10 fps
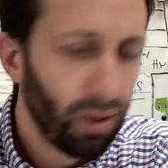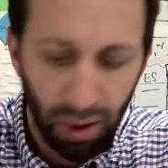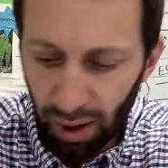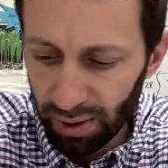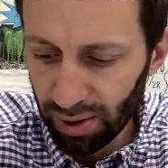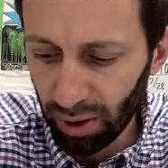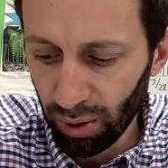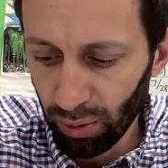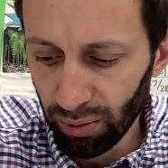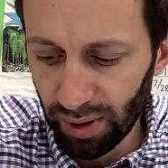And
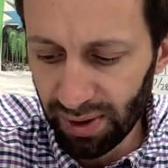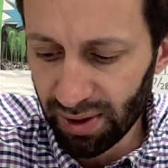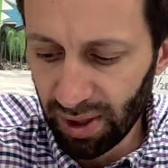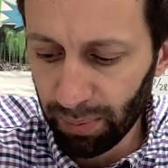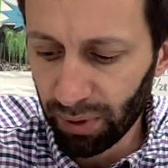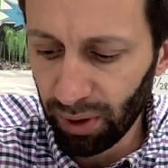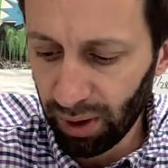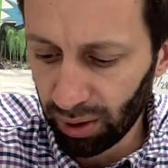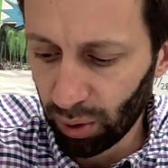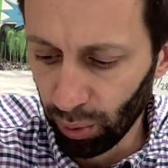so this is typically
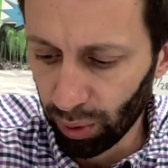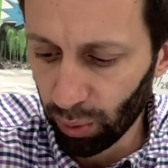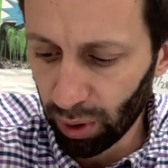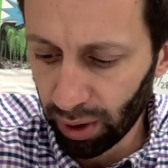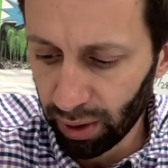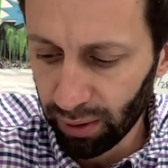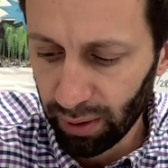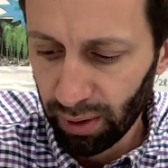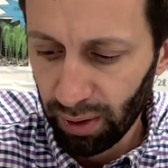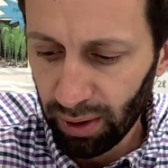in cooler water.
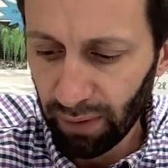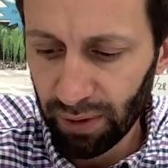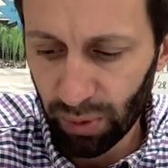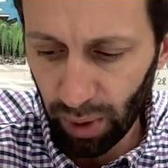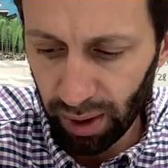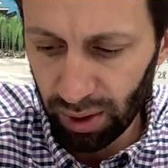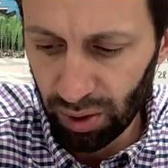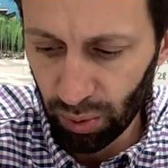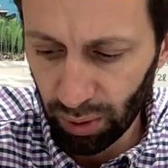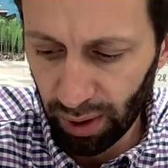You have these rocky
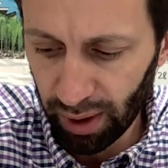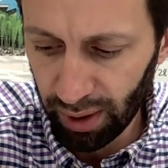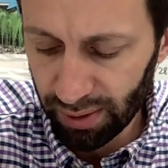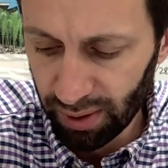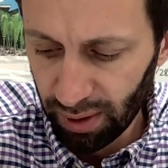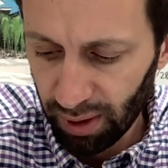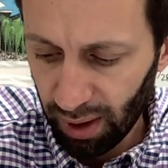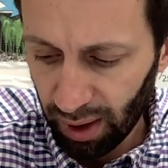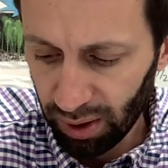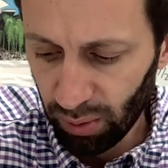shorelines,
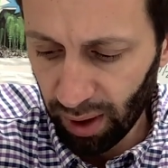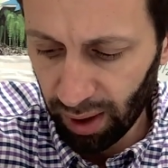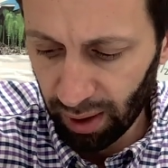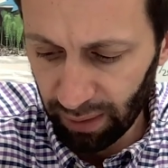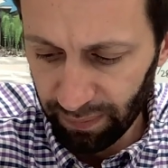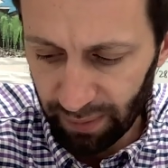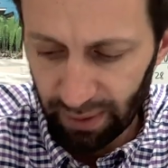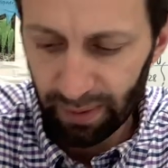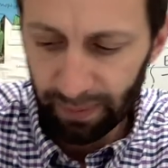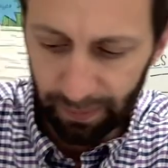and
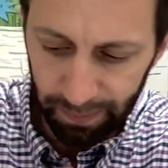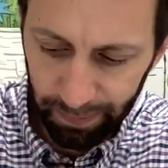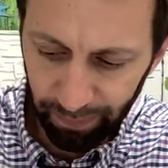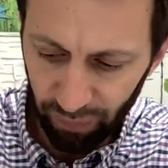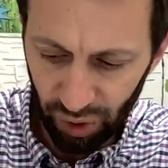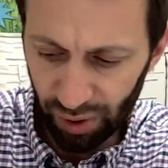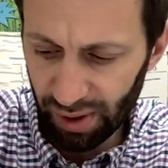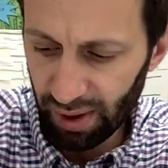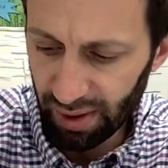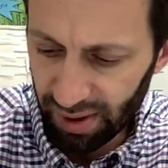you'll
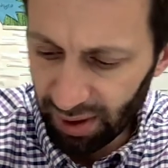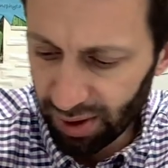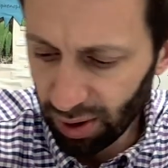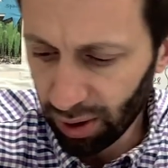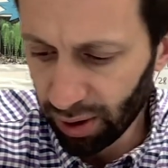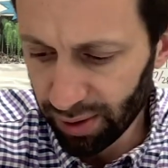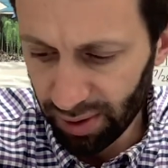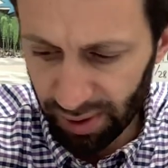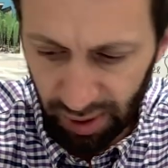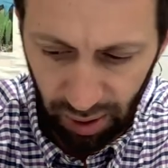see sea stars
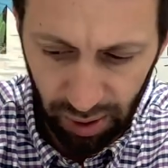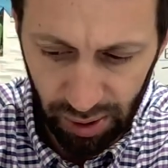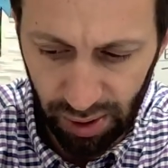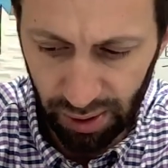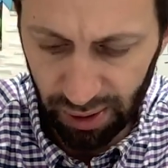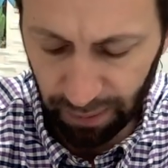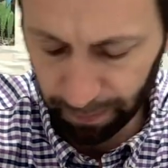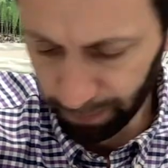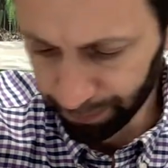and sea urchins and